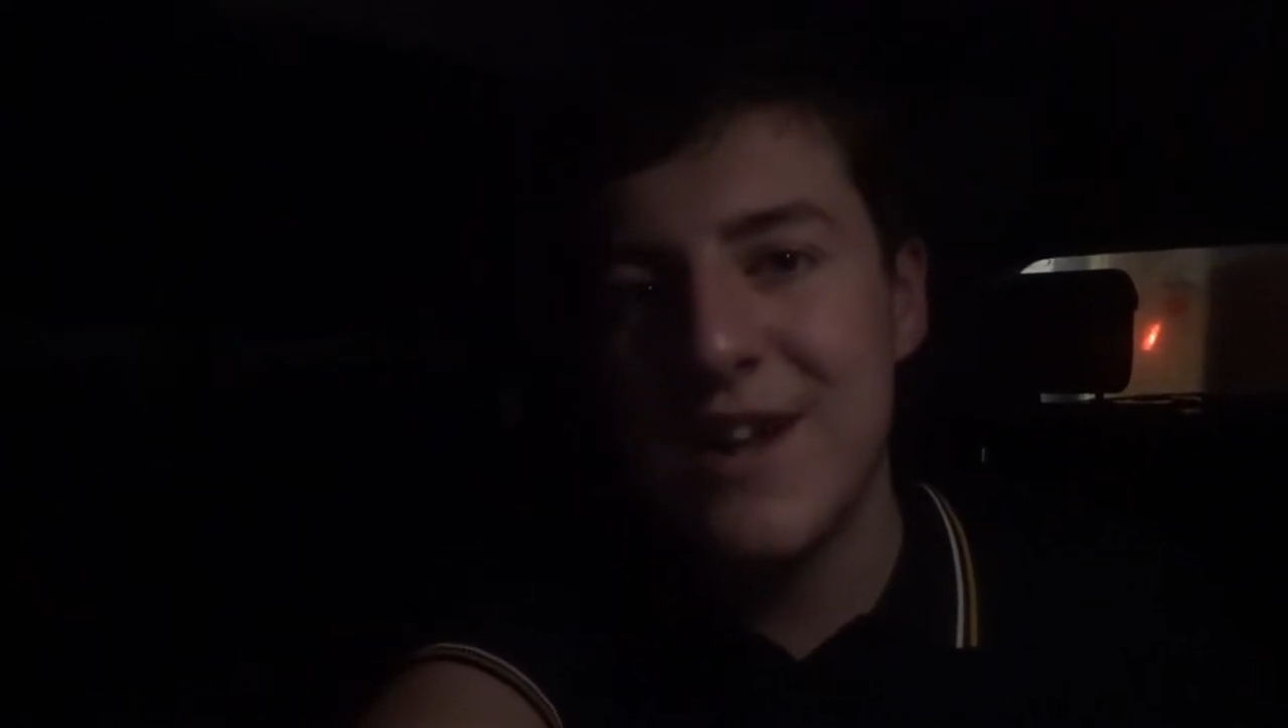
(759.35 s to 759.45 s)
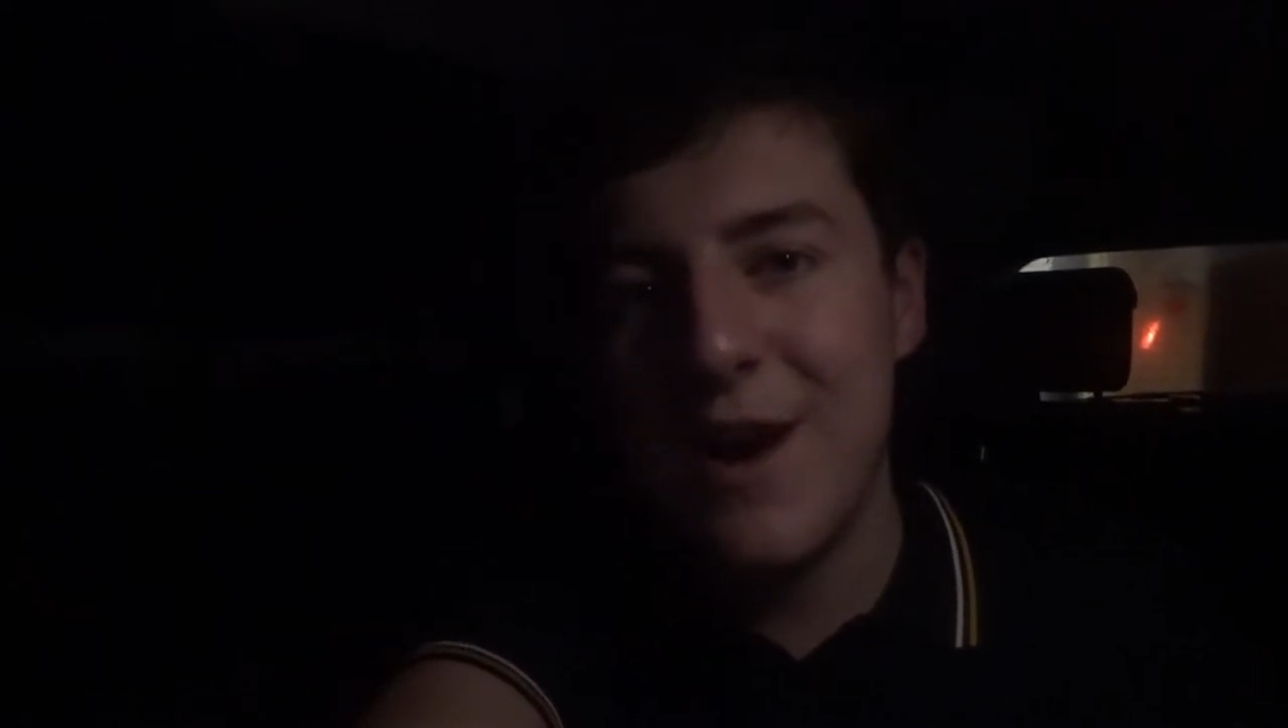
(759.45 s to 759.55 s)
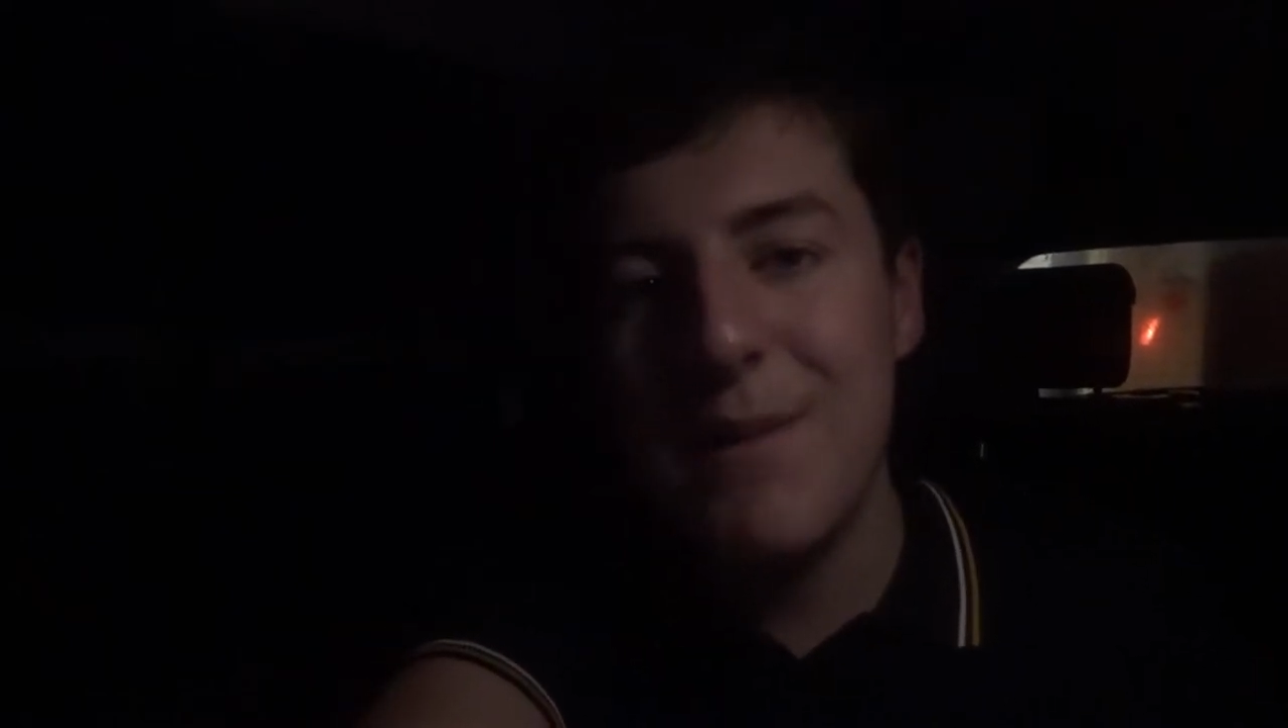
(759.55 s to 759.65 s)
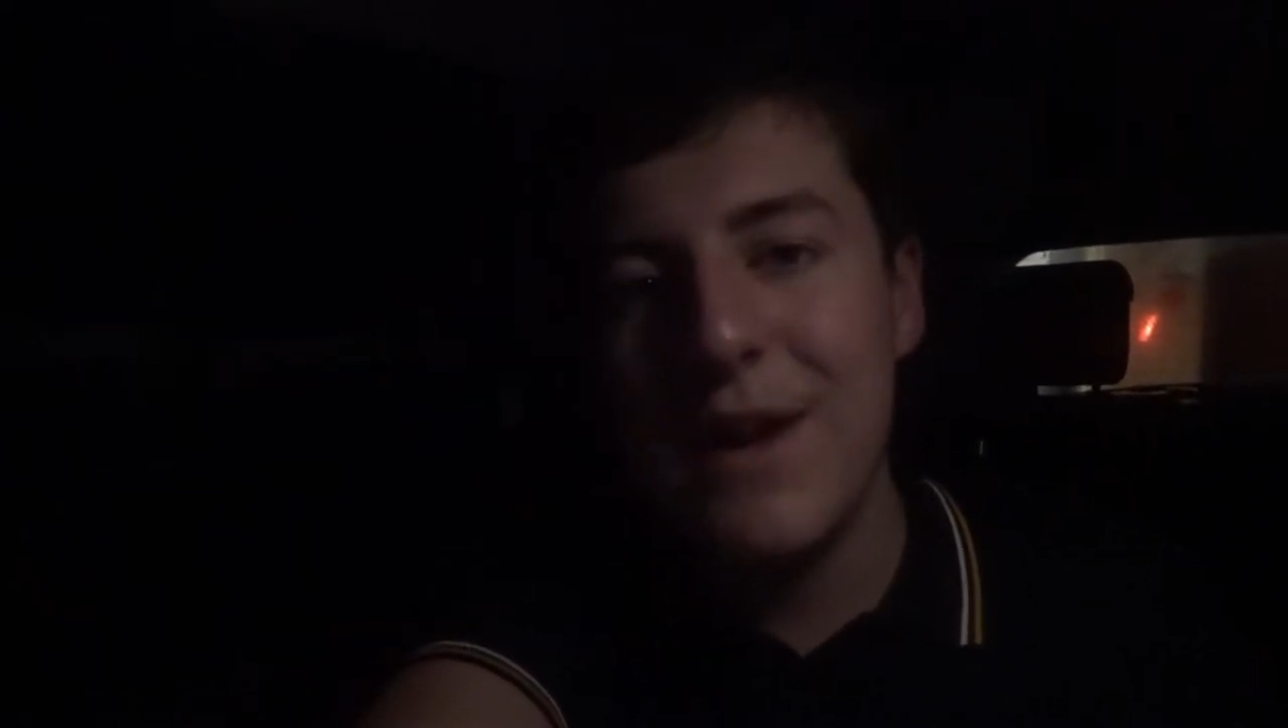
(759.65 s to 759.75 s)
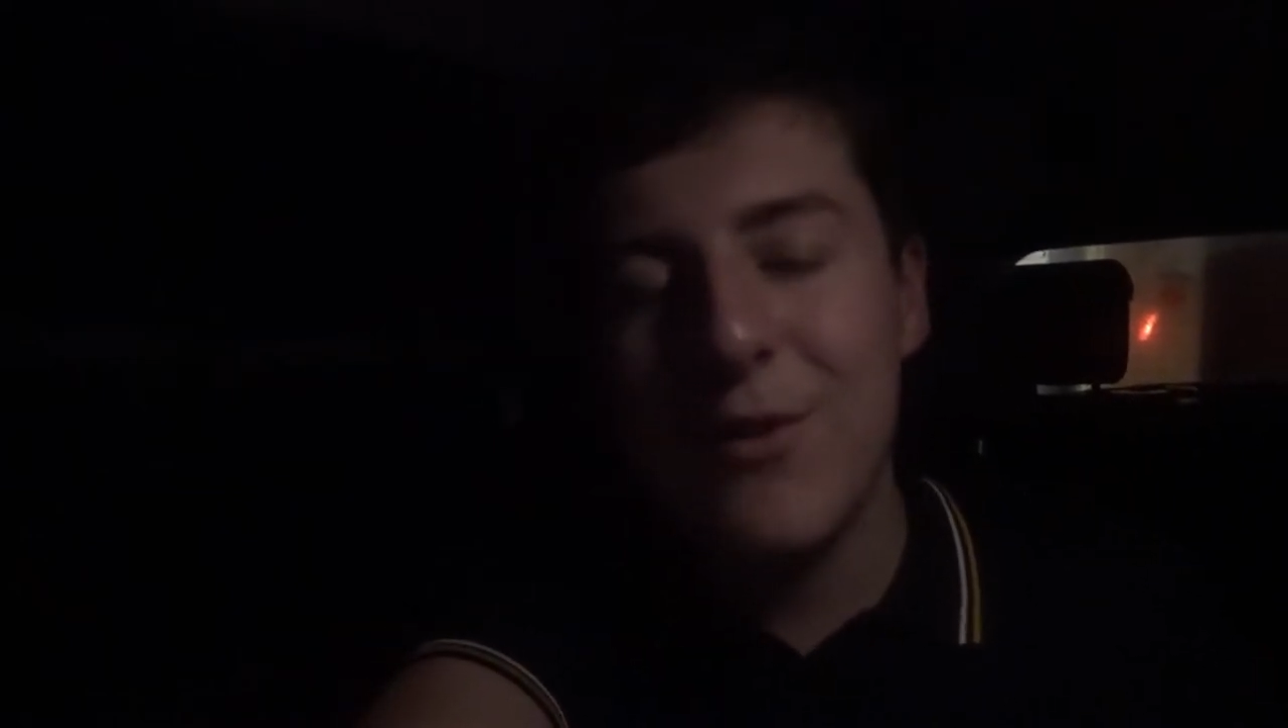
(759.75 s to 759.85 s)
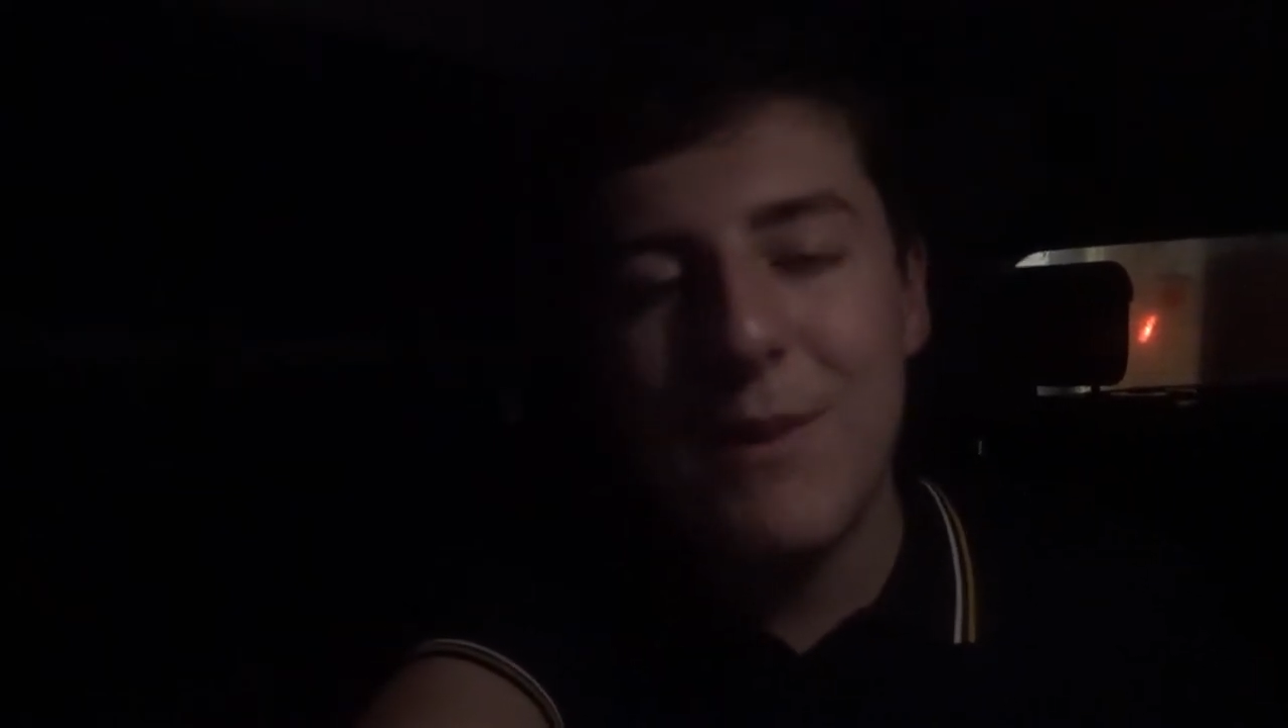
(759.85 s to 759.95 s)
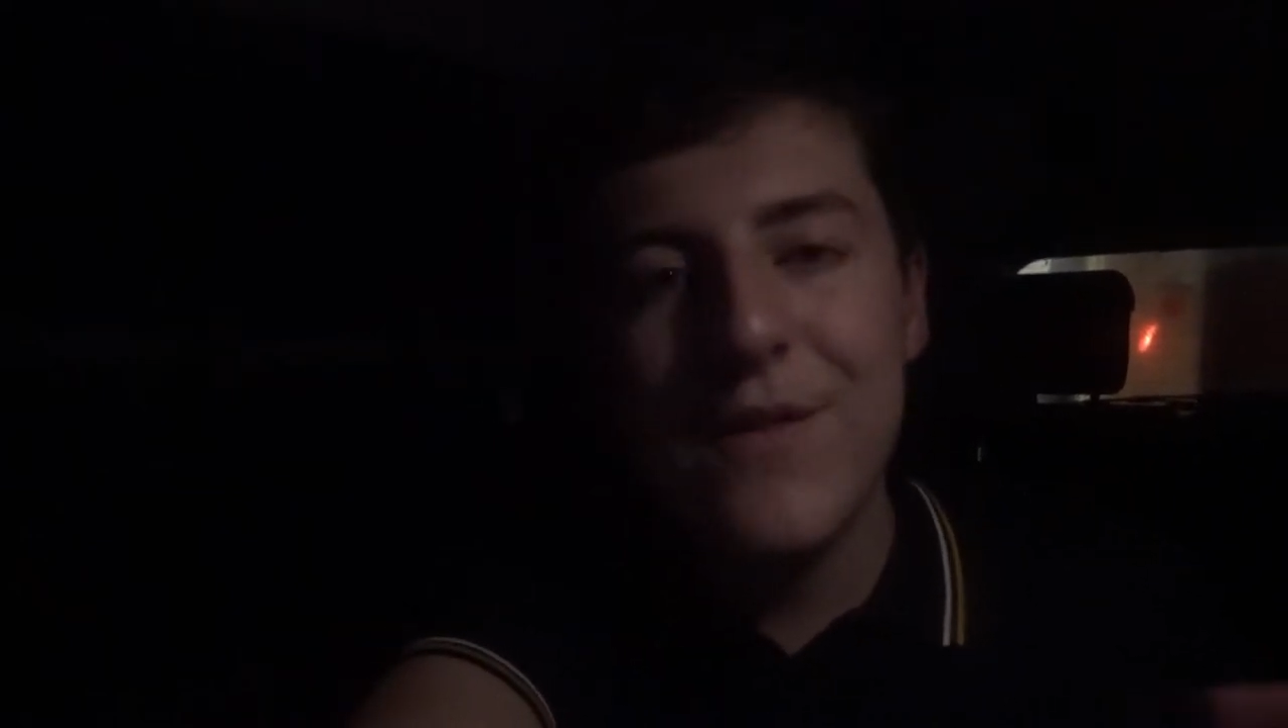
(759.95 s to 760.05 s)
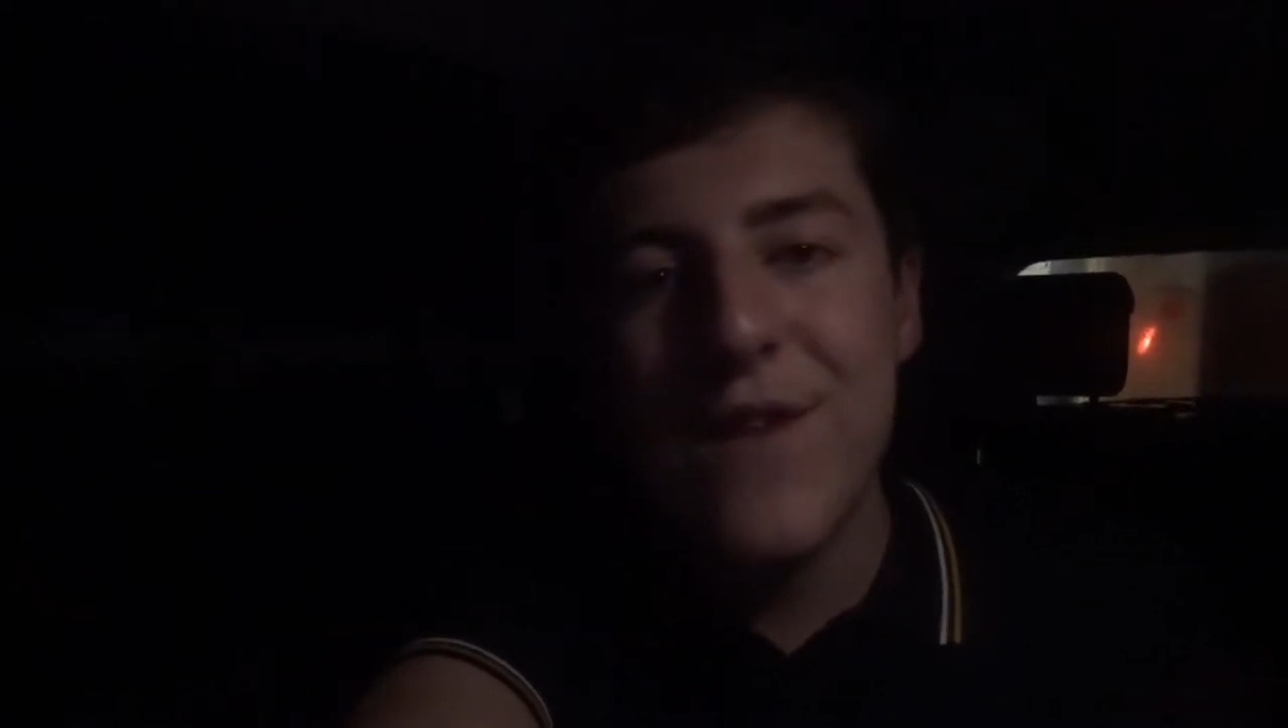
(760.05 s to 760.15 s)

time meeting all my